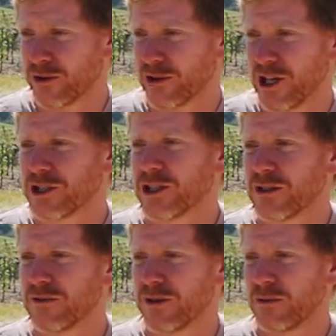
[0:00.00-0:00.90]
to reduction
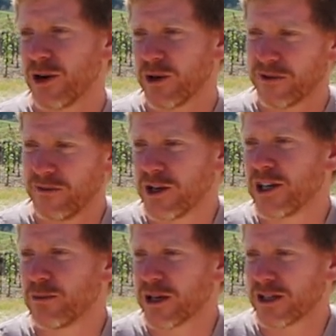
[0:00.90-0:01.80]
from going
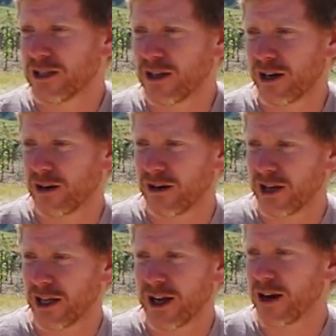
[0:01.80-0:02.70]
funky because they're
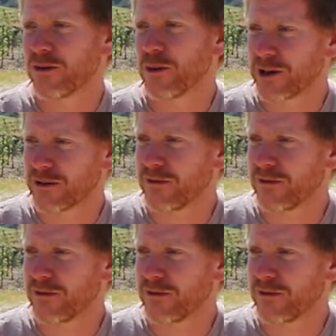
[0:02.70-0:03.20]
in an anaerobic